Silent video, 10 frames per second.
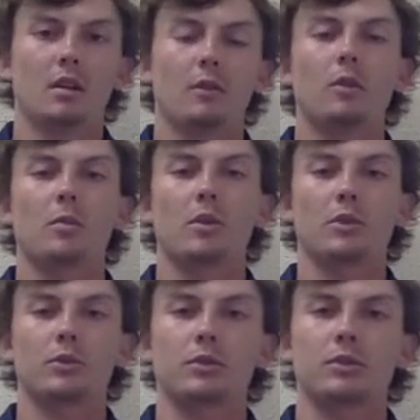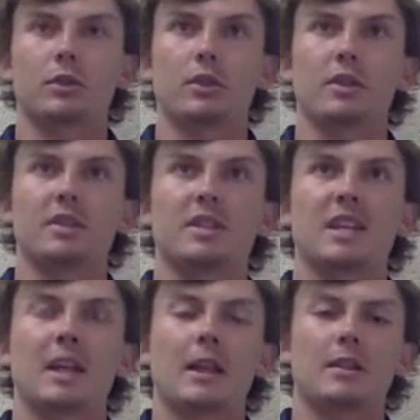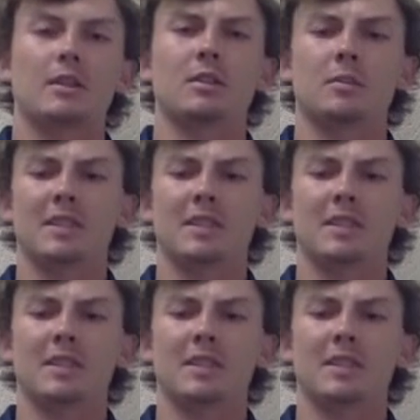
For the middle school students, some